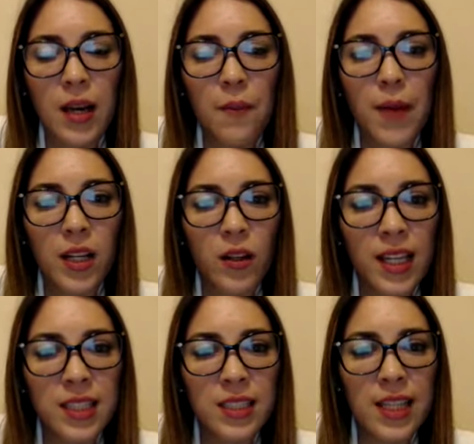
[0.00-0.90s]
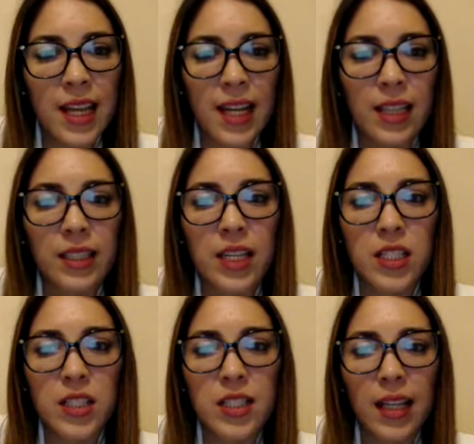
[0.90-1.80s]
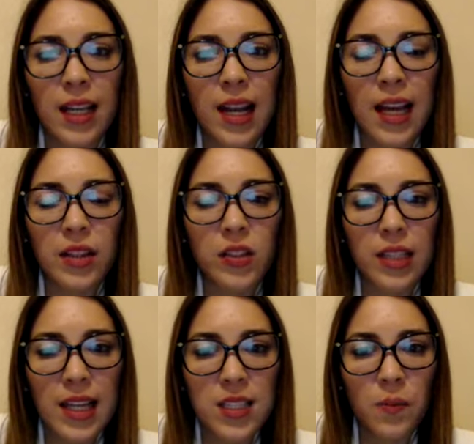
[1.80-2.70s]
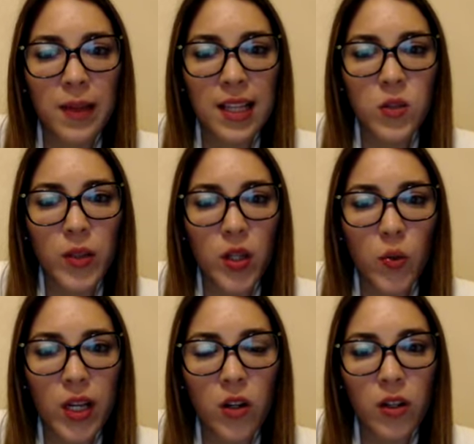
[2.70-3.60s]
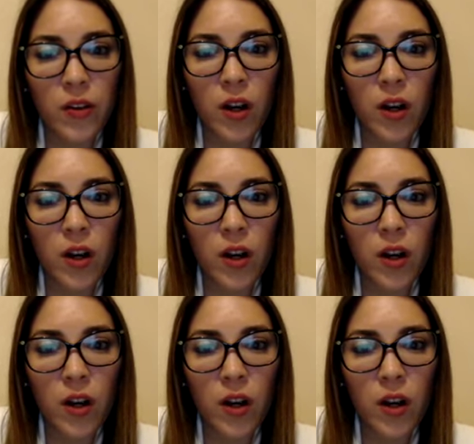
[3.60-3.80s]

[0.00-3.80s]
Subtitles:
By collecting data, teachers can align their lesson plans with the rigor